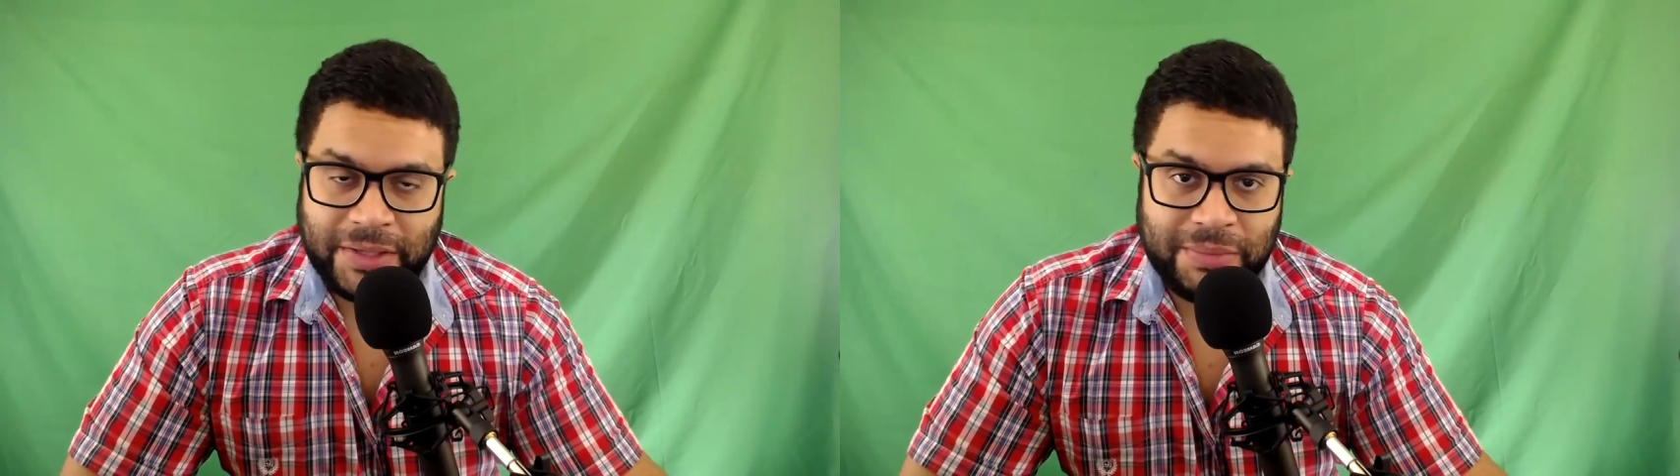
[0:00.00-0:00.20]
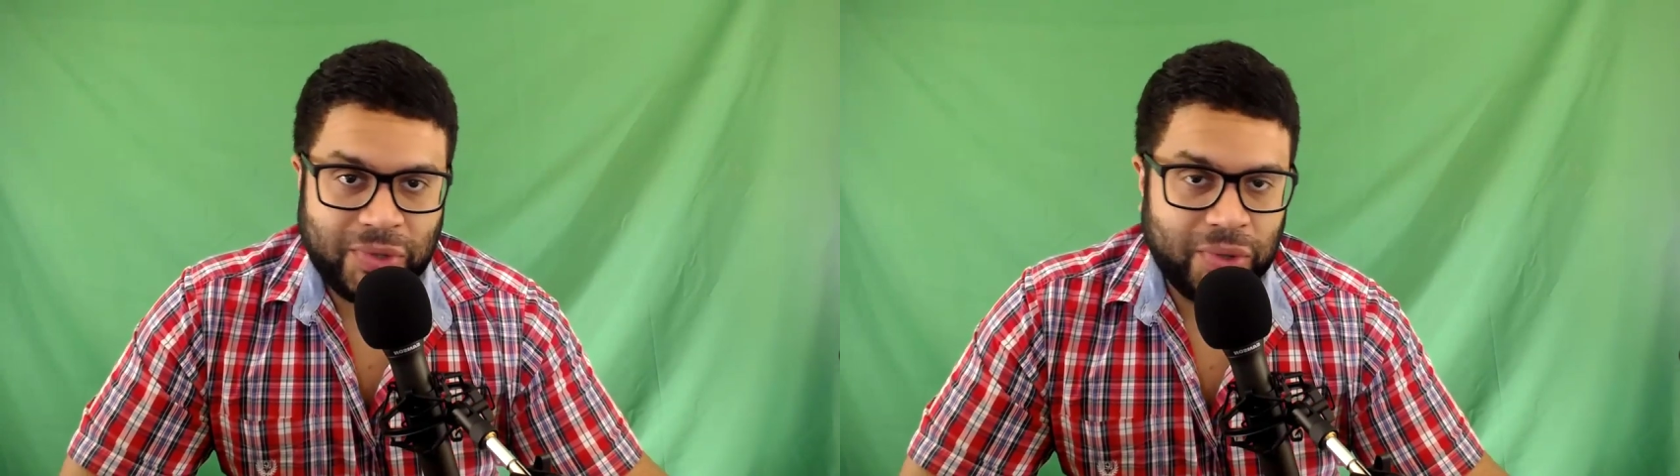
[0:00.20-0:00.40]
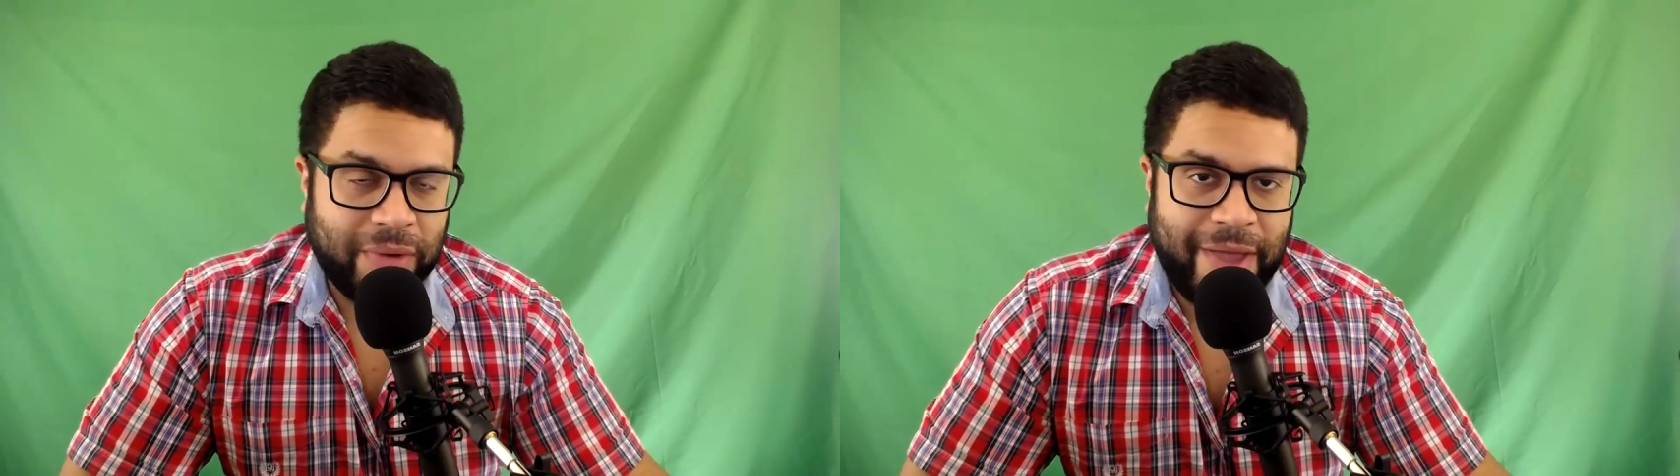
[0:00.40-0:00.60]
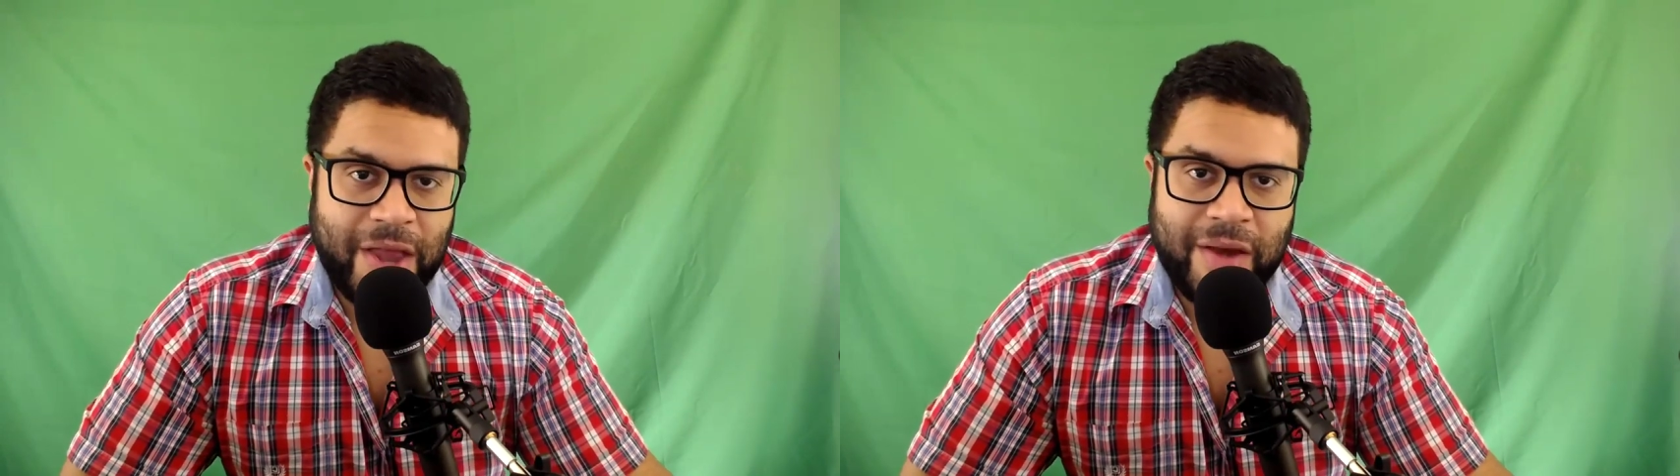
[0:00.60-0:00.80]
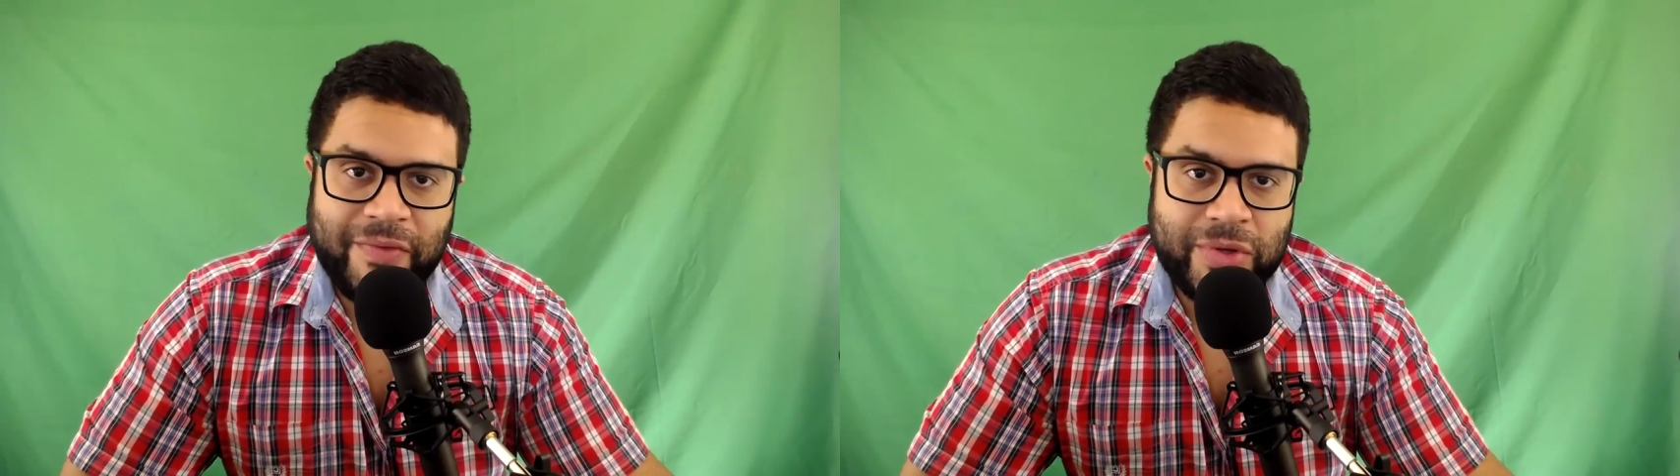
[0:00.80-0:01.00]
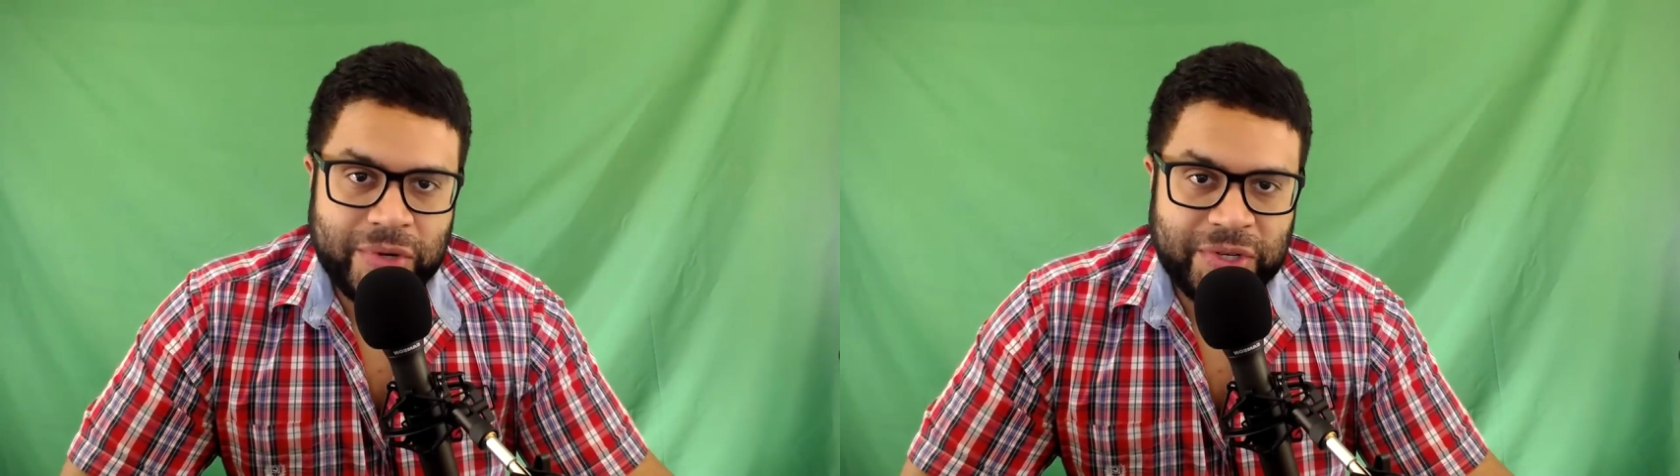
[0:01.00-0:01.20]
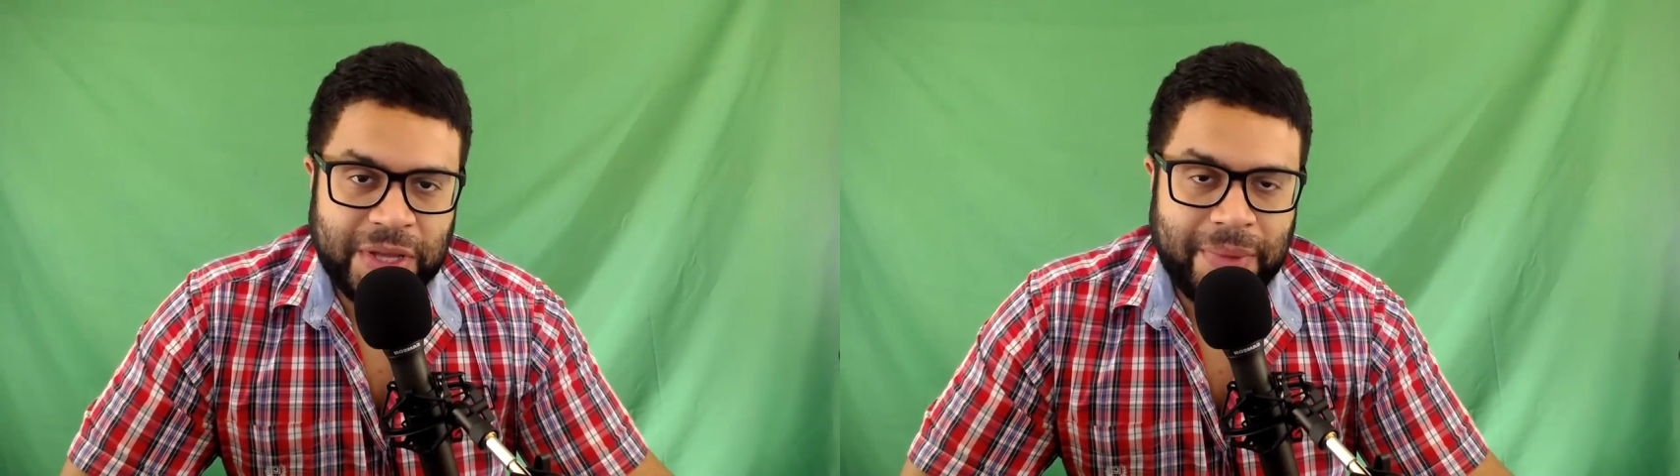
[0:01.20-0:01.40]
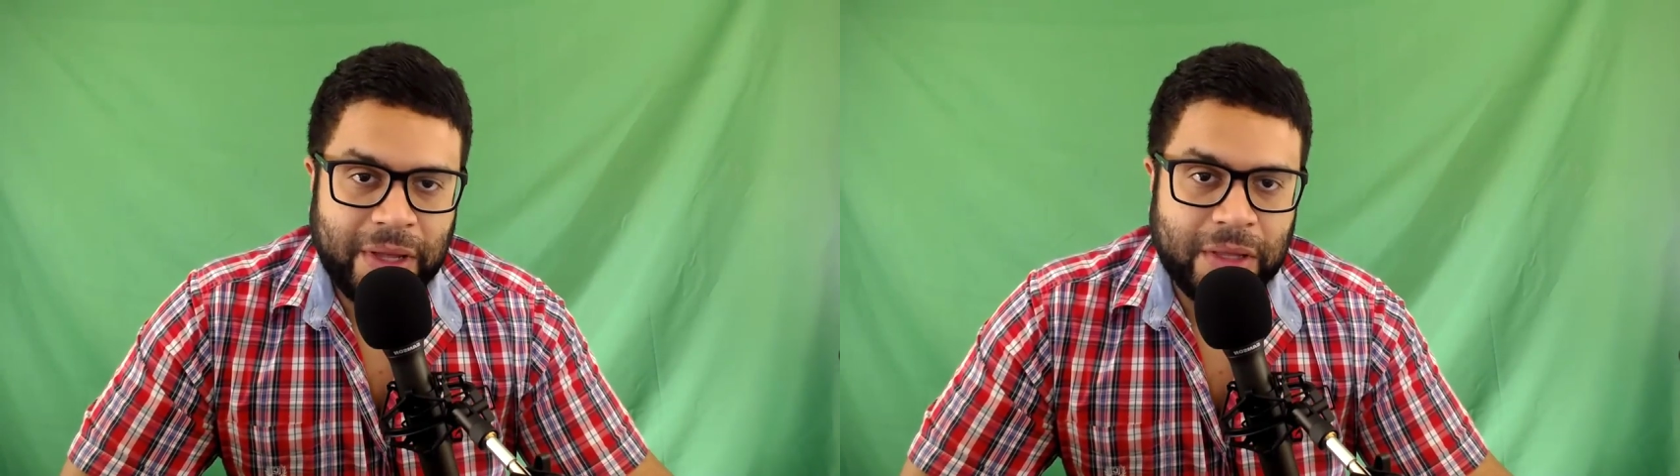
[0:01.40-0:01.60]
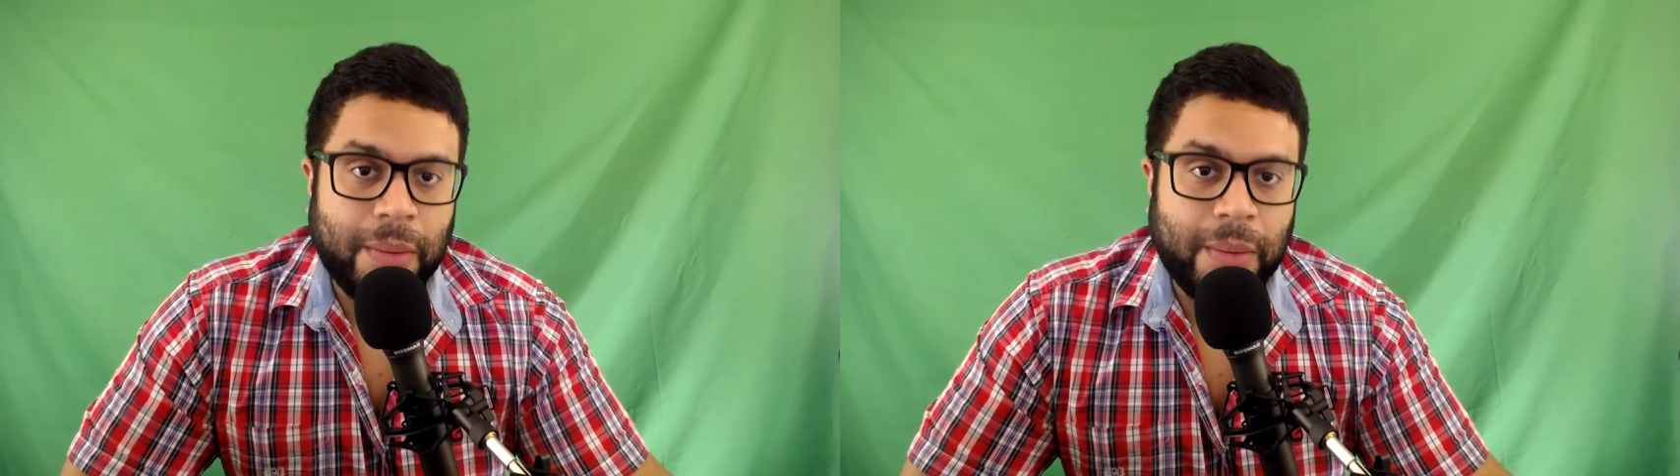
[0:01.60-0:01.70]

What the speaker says: some sort of interviews or something,